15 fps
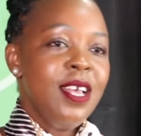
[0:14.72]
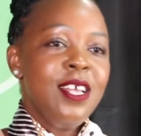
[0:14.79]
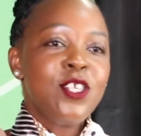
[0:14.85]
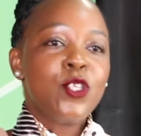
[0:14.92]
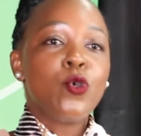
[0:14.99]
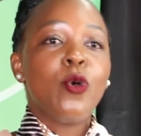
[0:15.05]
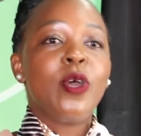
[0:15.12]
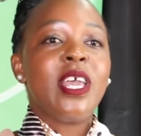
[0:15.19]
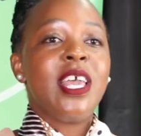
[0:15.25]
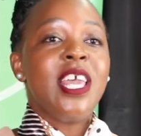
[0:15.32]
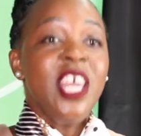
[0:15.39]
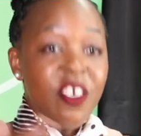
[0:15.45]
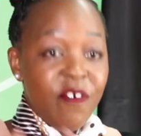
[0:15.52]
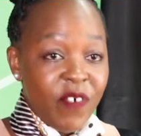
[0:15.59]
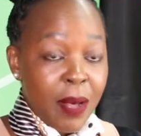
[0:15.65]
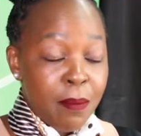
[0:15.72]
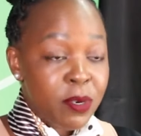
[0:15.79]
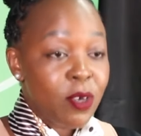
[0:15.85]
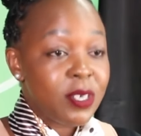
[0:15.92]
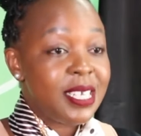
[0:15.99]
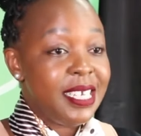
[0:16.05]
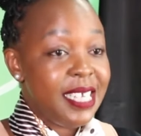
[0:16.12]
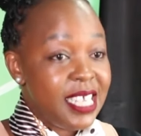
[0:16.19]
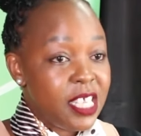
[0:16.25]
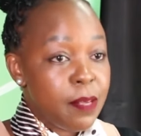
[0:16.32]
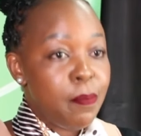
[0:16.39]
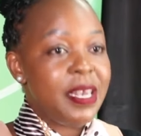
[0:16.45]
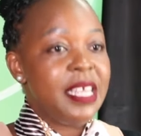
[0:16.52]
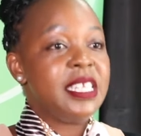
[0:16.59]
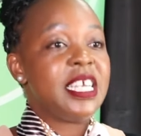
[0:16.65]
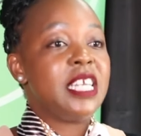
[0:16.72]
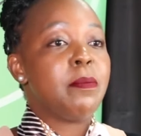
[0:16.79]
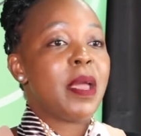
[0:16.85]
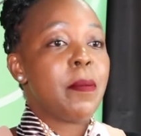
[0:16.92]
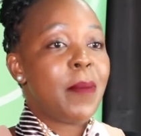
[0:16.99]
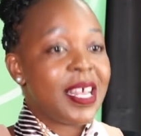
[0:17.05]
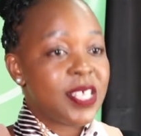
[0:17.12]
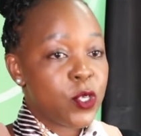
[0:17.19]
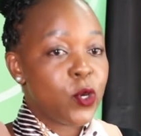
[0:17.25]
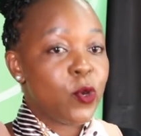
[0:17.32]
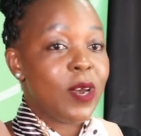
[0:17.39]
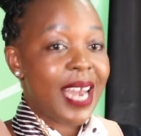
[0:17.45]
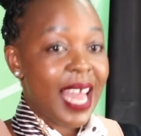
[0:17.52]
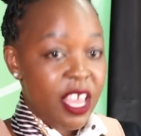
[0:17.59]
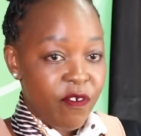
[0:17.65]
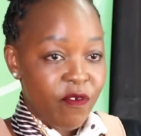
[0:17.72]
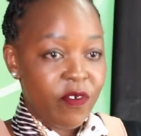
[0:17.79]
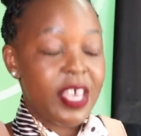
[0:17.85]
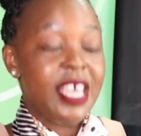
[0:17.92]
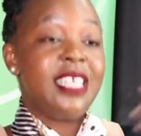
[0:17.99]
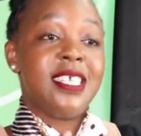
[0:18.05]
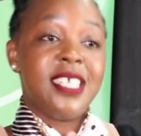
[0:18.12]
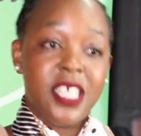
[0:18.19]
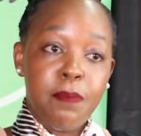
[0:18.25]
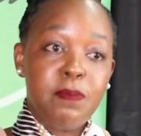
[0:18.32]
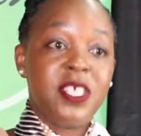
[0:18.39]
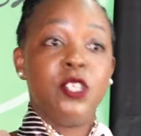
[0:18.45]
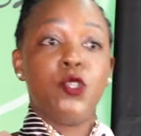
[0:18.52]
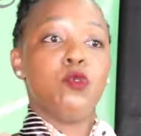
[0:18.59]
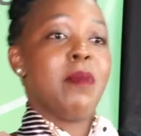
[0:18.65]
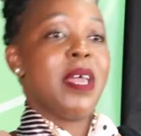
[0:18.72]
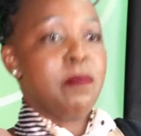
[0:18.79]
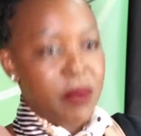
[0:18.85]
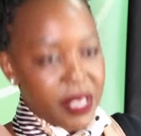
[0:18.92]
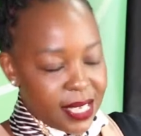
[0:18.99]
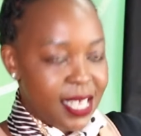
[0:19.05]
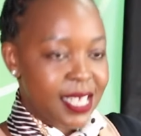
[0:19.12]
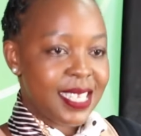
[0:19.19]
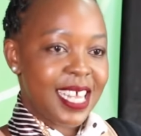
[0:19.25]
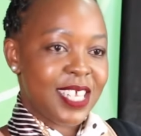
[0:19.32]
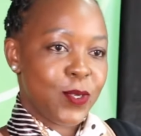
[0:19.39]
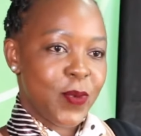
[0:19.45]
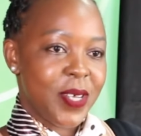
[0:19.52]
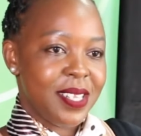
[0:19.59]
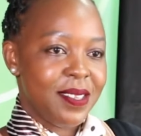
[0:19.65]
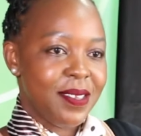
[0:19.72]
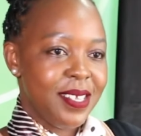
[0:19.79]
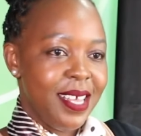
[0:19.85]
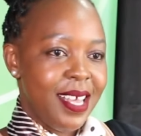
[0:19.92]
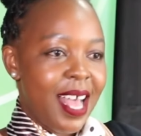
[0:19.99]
So if I'm not disciplined in my personal life, it seeps into my business as well.